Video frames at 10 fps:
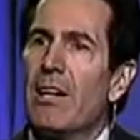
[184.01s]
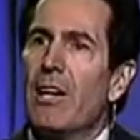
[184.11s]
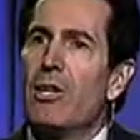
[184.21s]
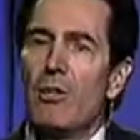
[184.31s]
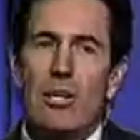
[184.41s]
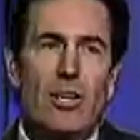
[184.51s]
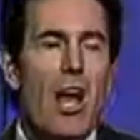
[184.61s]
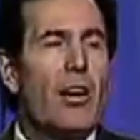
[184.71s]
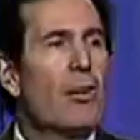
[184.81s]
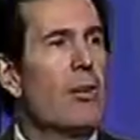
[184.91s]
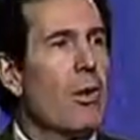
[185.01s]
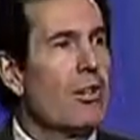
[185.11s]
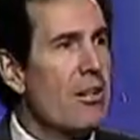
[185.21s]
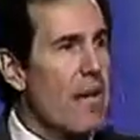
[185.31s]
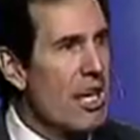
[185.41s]
You can talk to Gold
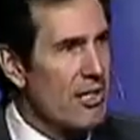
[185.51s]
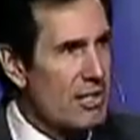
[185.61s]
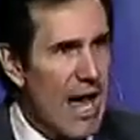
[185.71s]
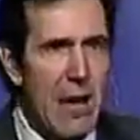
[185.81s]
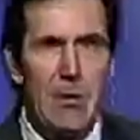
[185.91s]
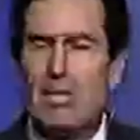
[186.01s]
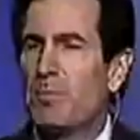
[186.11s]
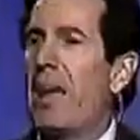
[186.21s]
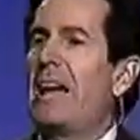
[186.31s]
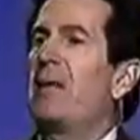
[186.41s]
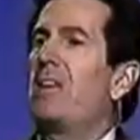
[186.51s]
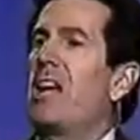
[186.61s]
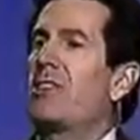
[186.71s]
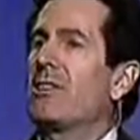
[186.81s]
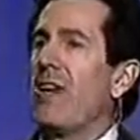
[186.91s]
International Diamonds, Platinum
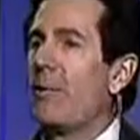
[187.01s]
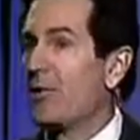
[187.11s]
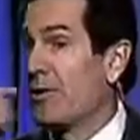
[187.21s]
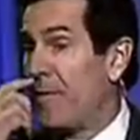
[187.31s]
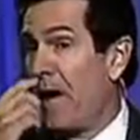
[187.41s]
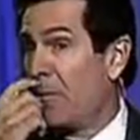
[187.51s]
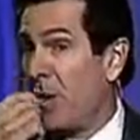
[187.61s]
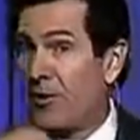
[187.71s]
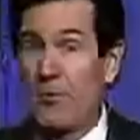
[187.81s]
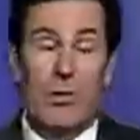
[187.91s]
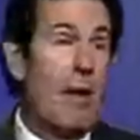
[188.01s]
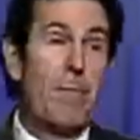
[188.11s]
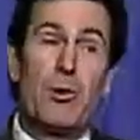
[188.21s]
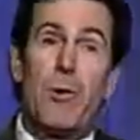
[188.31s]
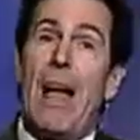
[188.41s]
International Diamonds. You'll find that most of them have
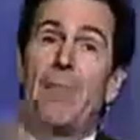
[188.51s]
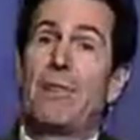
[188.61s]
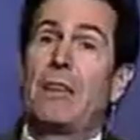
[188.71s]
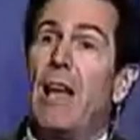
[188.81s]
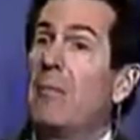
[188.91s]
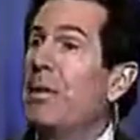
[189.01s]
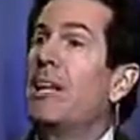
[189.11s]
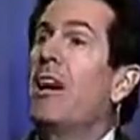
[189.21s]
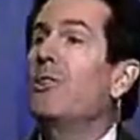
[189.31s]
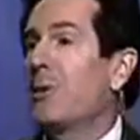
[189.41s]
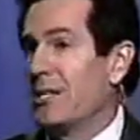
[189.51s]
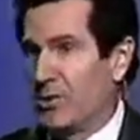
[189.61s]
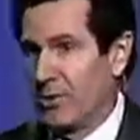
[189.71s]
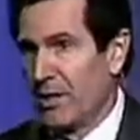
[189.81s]
been traveling now in many countries.